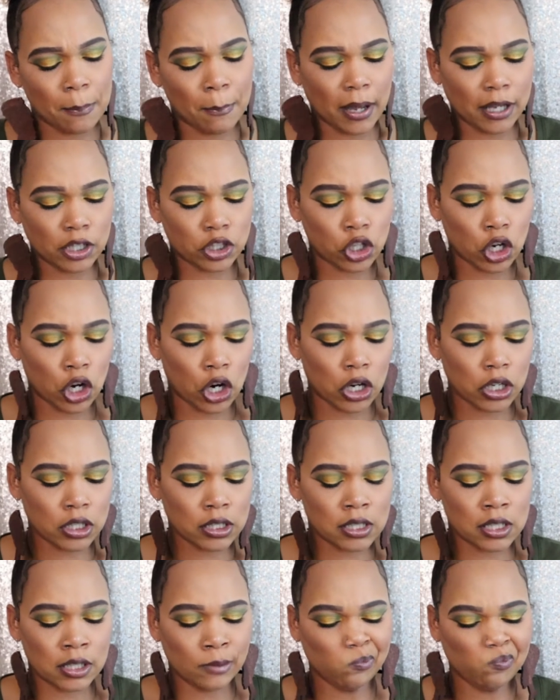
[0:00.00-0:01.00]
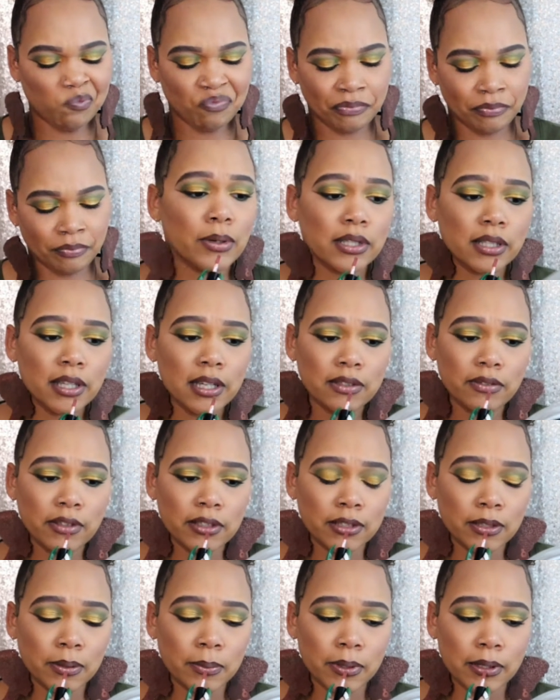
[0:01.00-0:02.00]
by Tarte. Worst case,
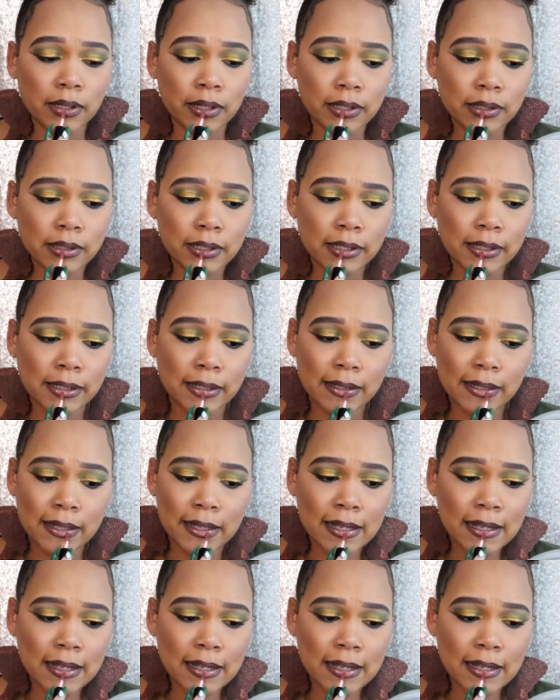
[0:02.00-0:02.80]
this don't work, I would take it off.